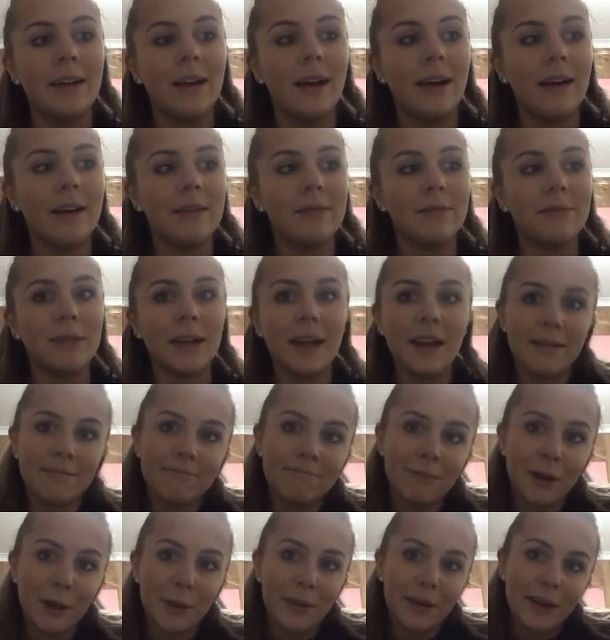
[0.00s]
But yeah,
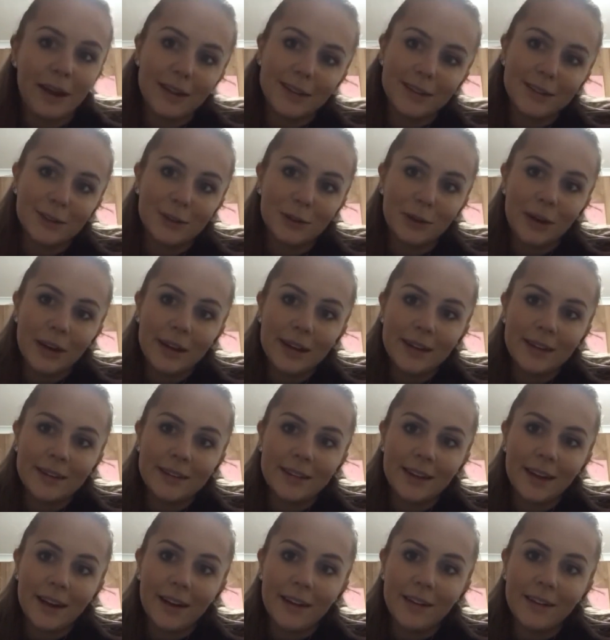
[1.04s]
hope you guys enjoyed,
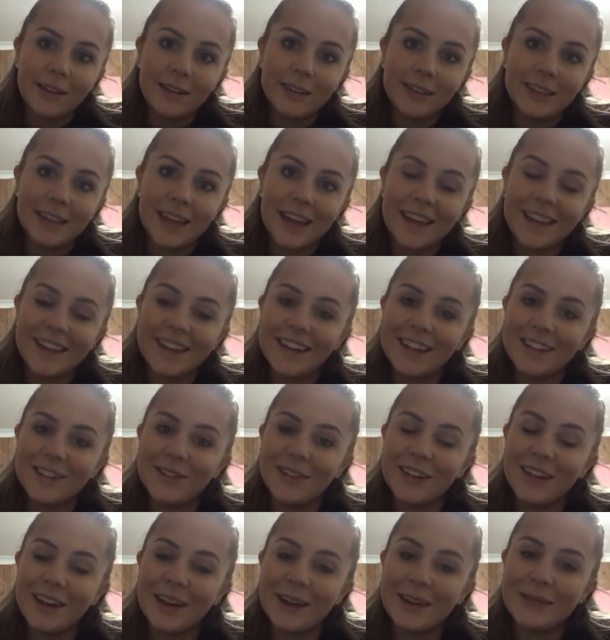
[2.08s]
and I'll see you in the next
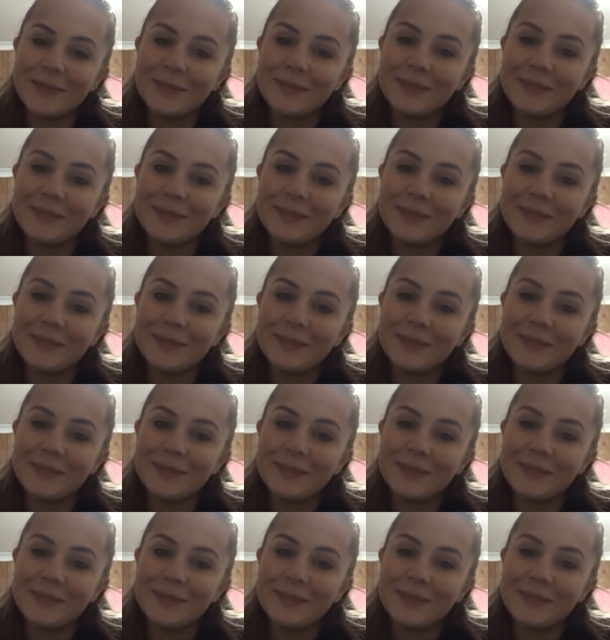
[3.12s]
video.